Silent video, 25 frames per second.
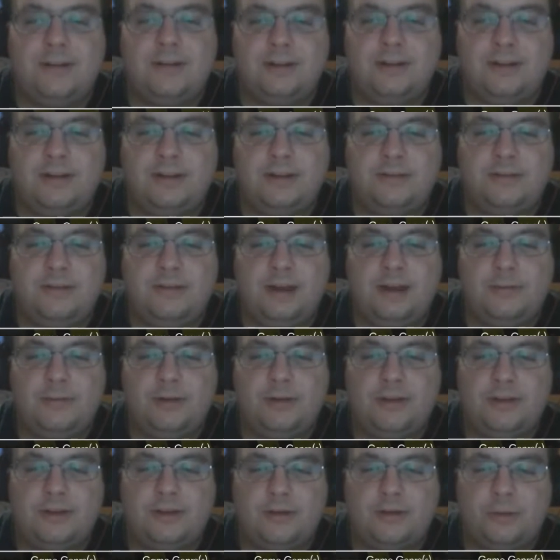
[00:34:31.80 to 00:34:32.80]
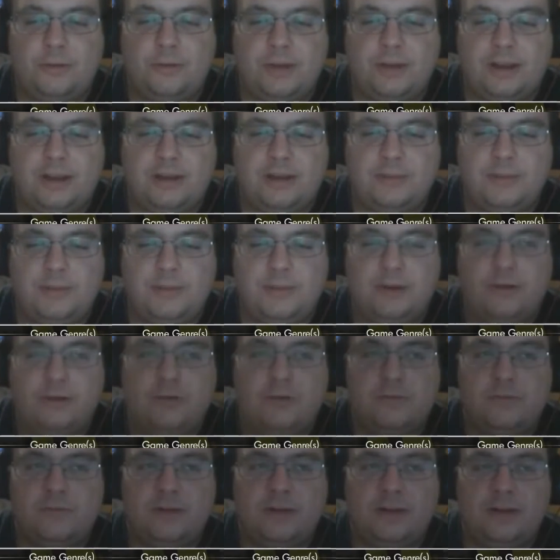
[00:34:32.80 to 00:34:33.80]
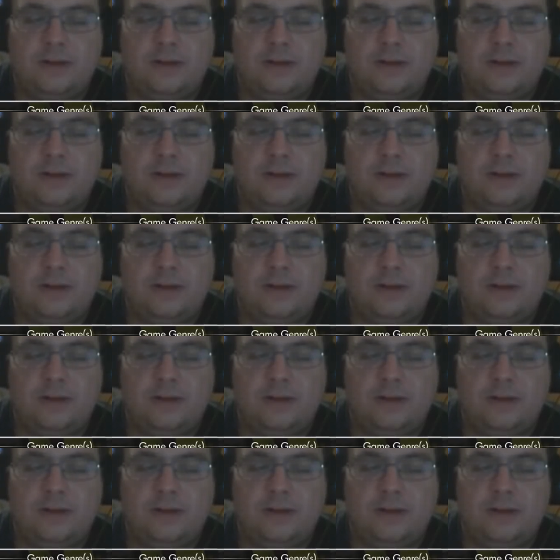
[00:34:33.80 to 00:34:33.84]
Oh well, I would rather go like a minute